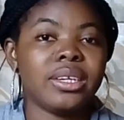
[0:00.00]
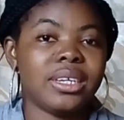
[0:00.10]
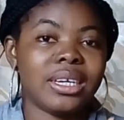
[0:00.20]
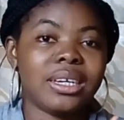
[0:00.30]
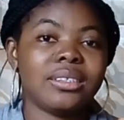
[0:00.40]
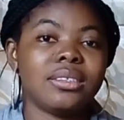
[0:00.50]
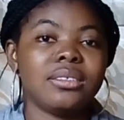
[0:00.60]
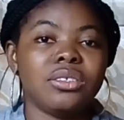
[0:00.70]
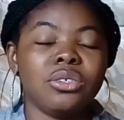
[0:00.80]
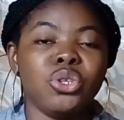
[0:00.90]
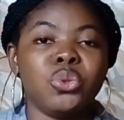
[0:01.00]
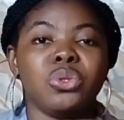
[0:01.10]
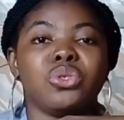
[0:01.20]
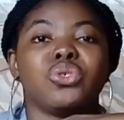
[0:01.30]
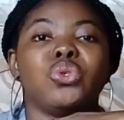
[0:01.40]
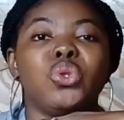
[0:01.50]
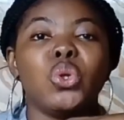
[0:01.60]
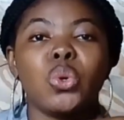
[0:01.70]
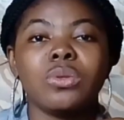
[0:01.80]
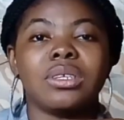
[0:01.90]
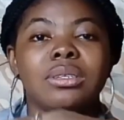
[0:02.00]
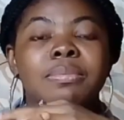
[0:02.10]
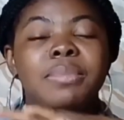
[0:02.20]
you should know the